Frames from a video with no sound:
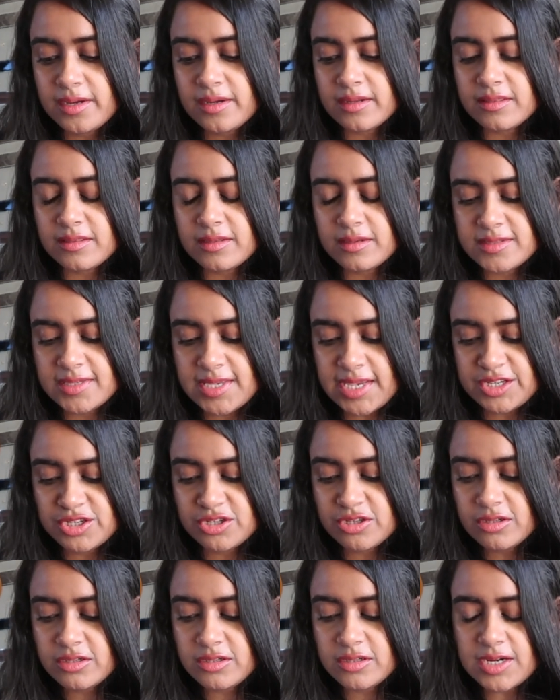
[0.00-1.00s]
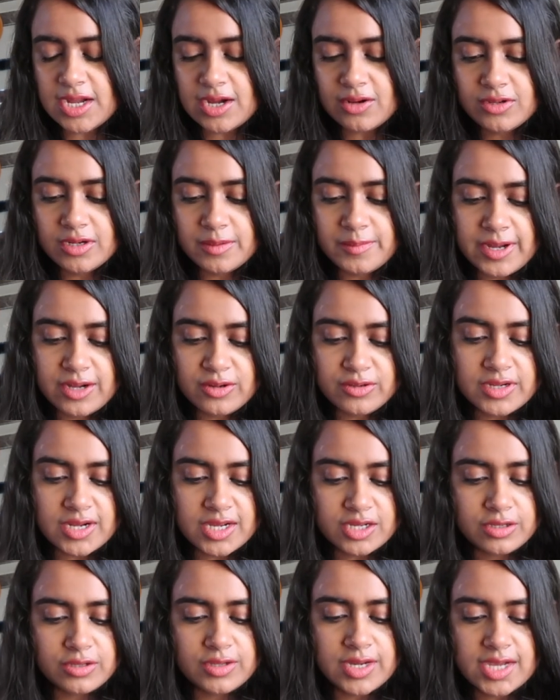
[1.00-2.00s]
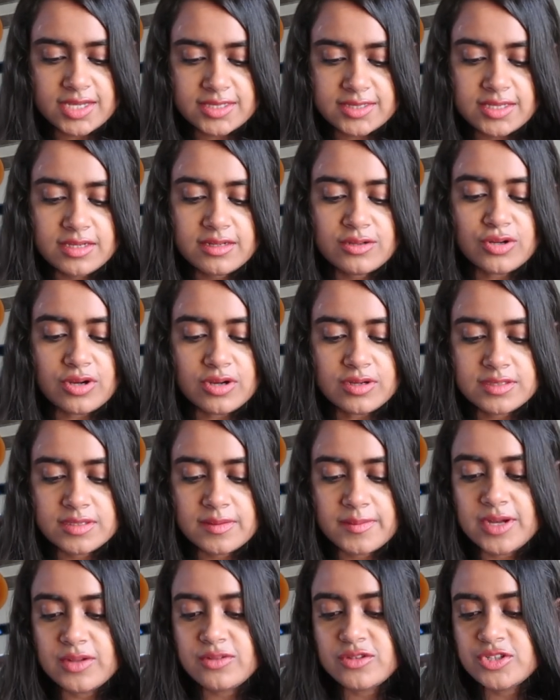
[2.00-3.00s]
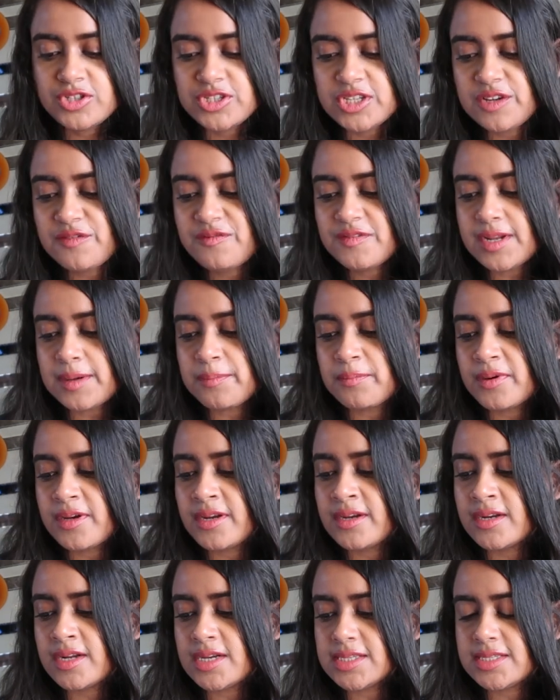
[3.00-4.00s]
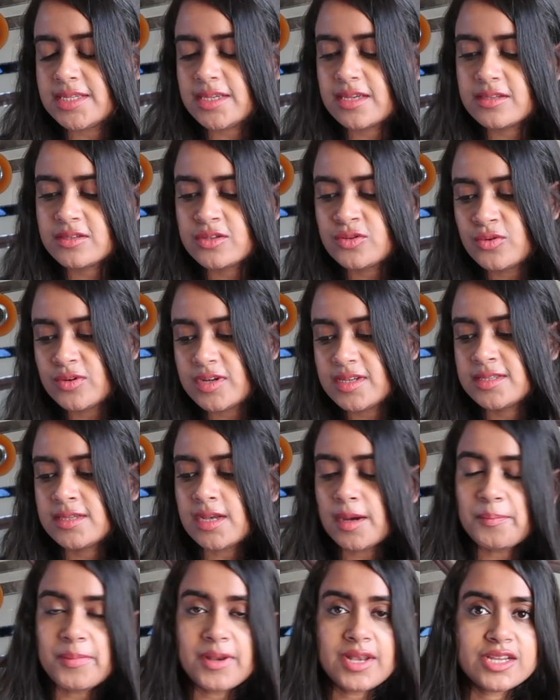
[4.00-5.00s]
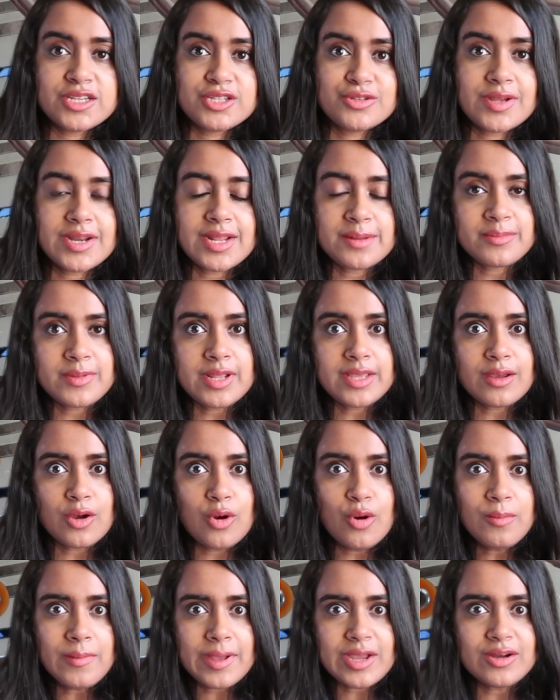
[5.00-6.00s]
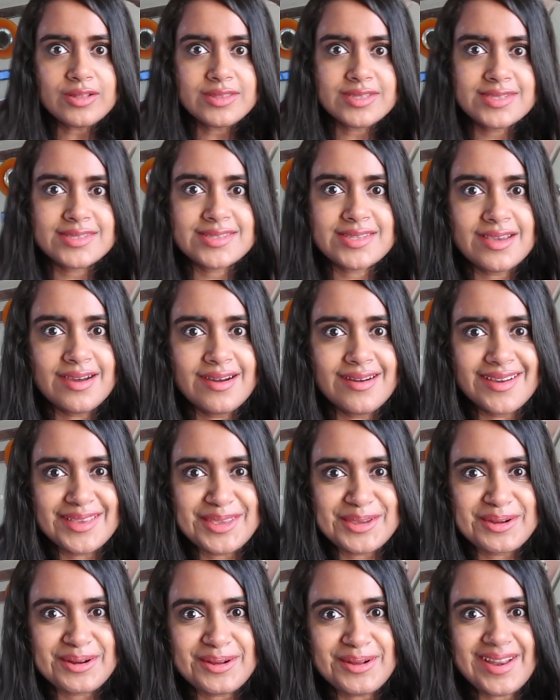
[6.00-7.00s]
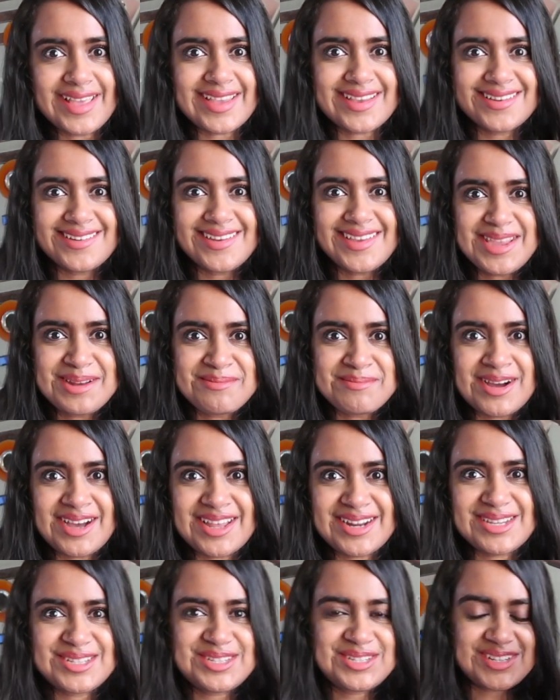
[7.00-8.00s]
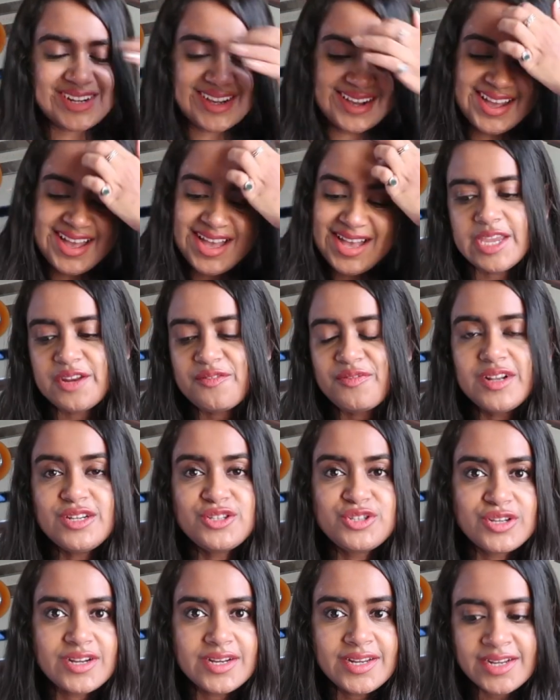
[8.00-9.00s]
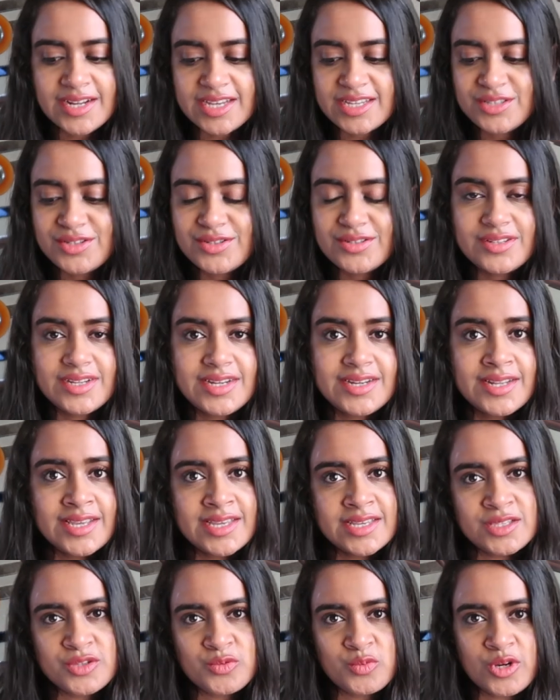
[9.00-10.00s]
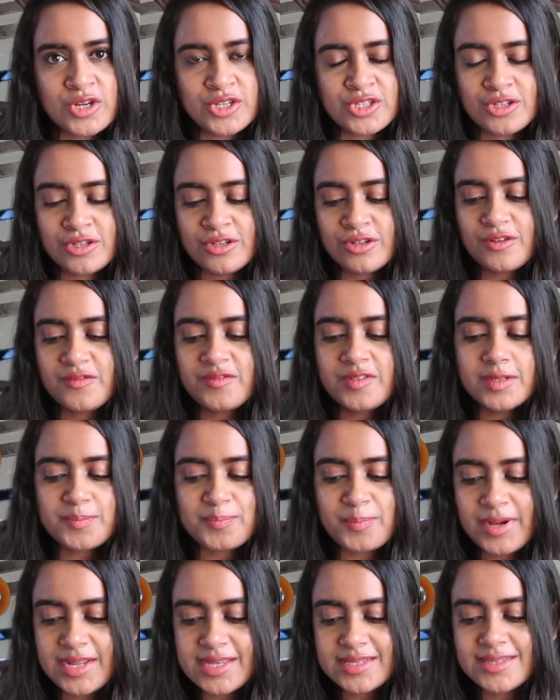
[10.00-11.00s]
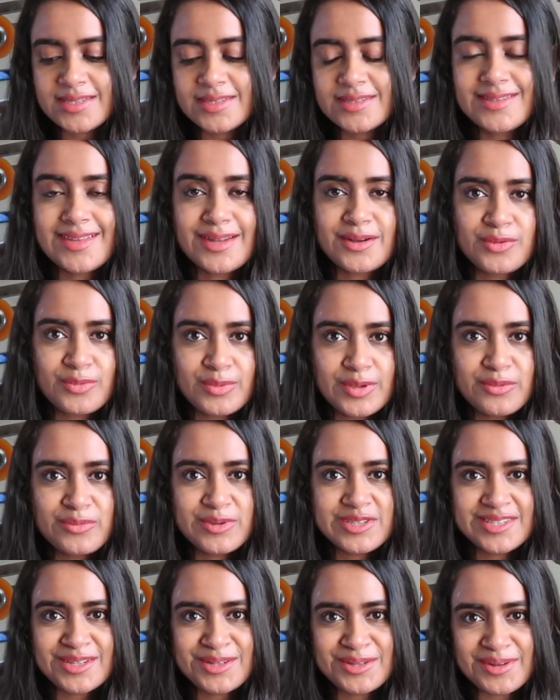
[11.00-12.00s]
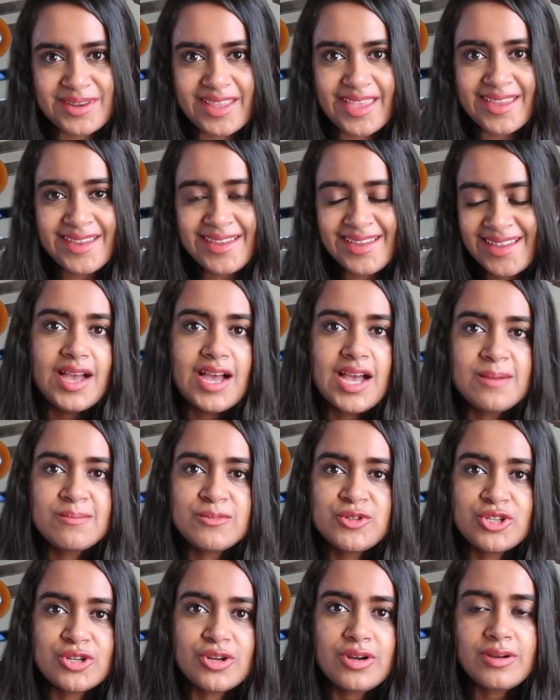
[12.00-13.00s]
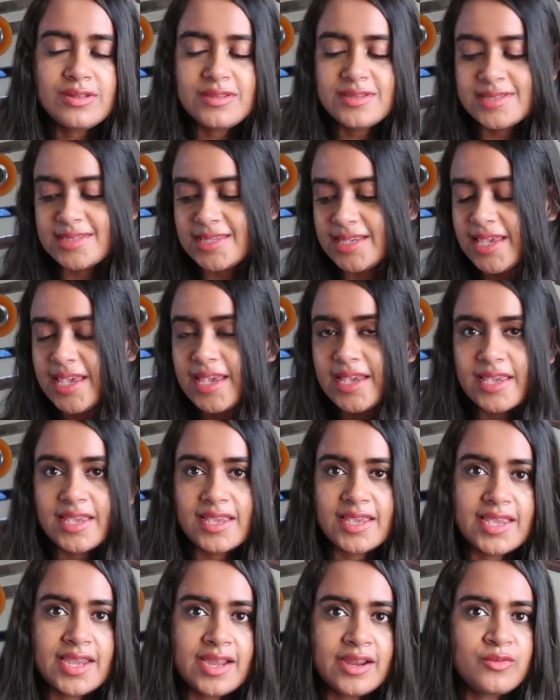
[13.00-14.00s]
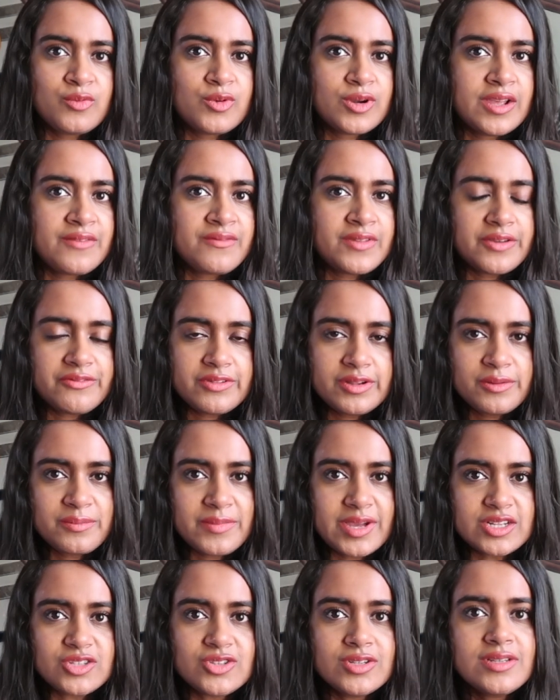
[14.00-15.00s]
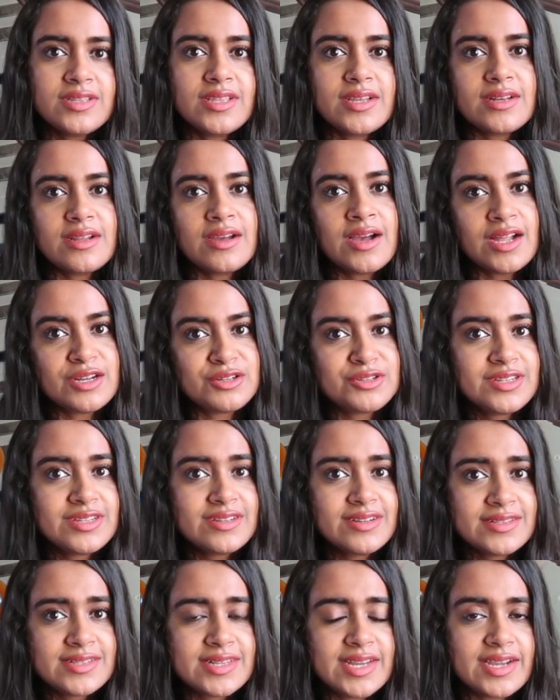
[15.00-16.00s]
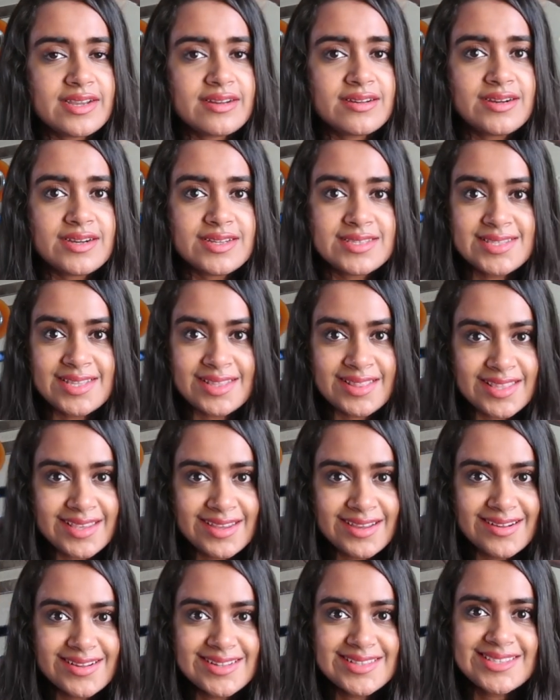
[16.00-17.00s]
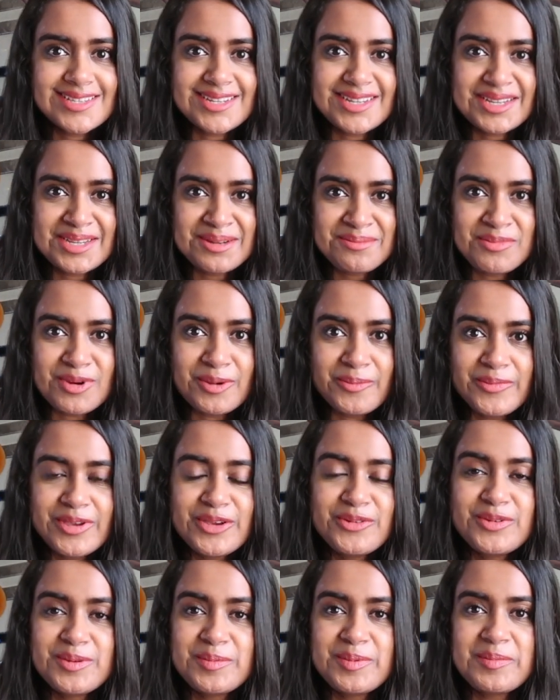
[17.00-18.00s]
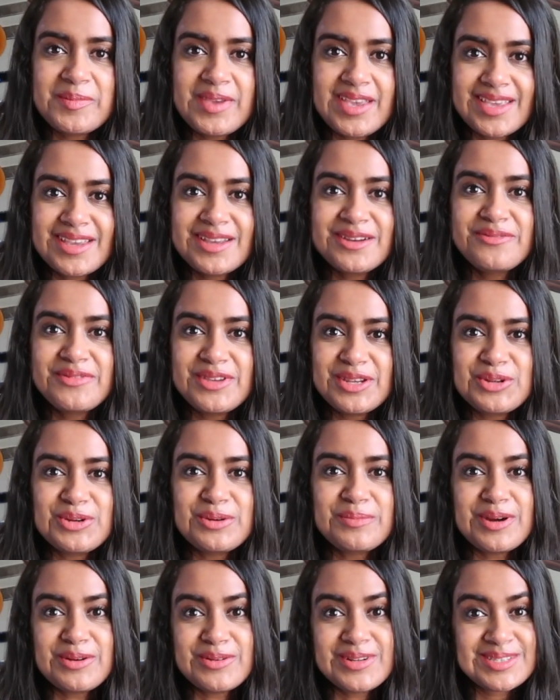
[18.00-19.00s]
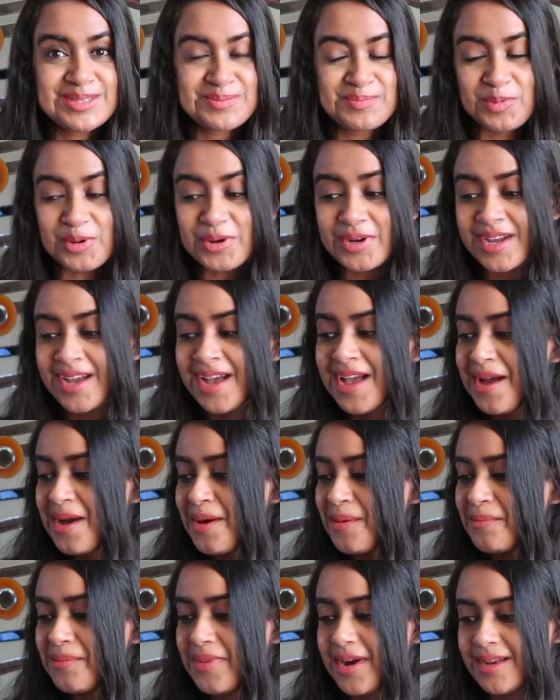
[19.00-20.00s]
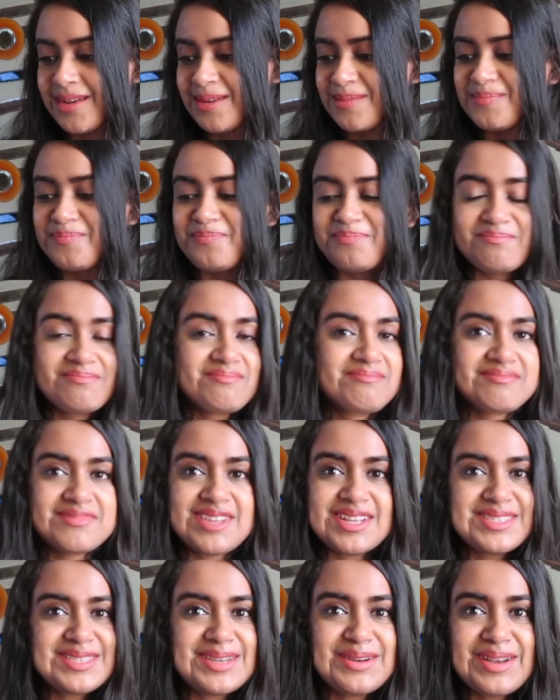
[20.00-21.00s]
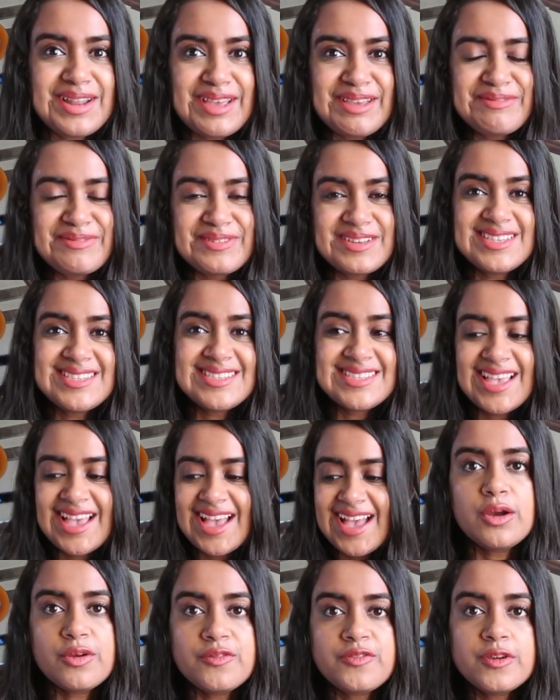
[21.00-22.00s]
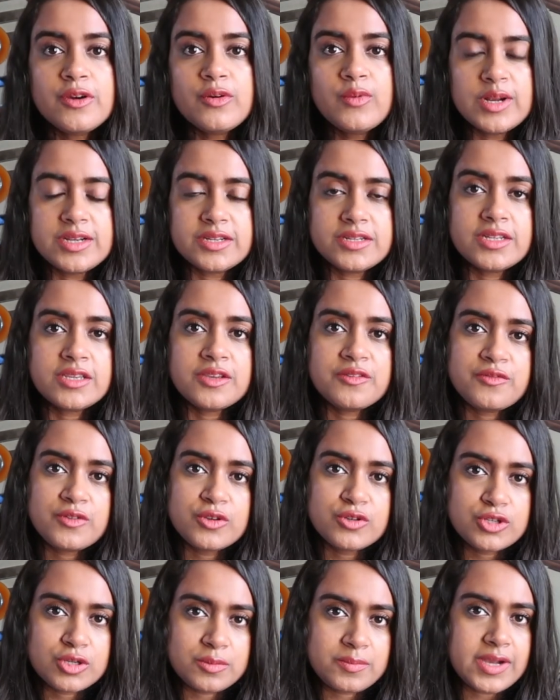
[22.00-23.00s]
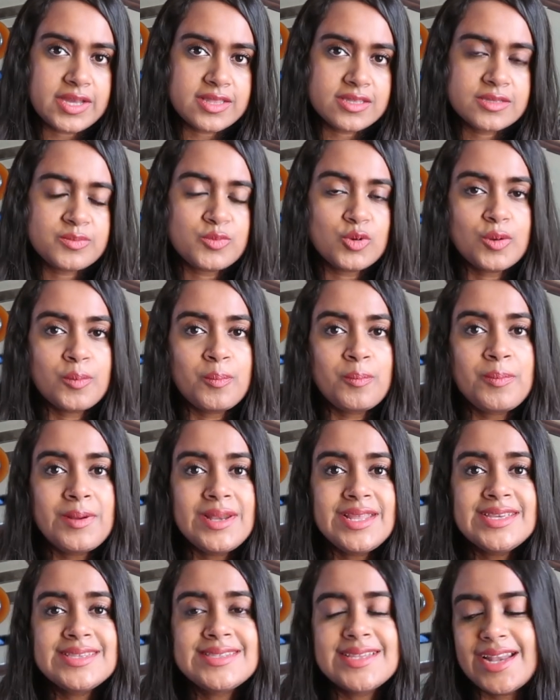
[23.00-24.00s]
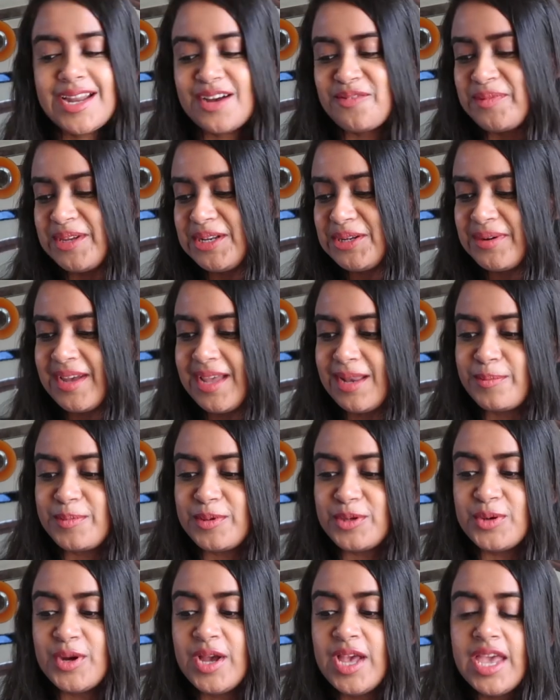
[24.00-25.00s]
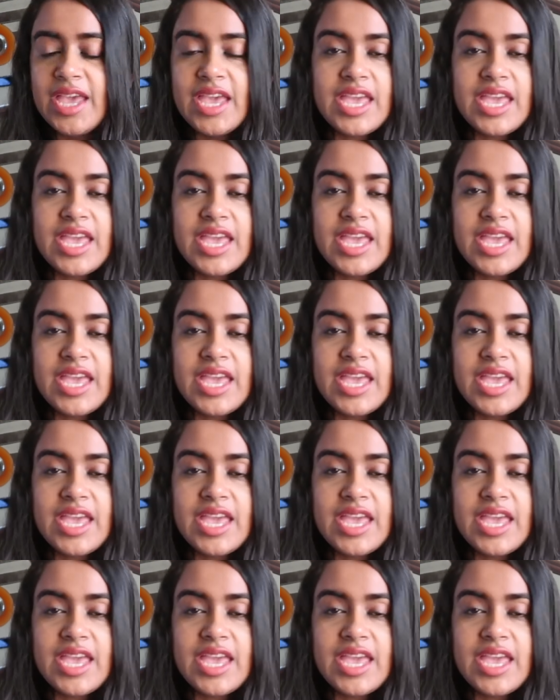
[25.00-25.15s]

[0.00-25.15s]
but the section on roundabout Na- Nasik talks about the chief temple in Nasik is known as Kapileshwar. I'm like, oh my god, this is here, you know, like in Maharashtra. It felt really nice to read his version of the places that we visit today. I'm sure C.A. Kincaid would have never imagined that a hundred years later, a Sindhi girl sitting in Bombay would be making a video about his book, but that's how life is. Now, if you're wondering if you should buy this book, please allow me to help you.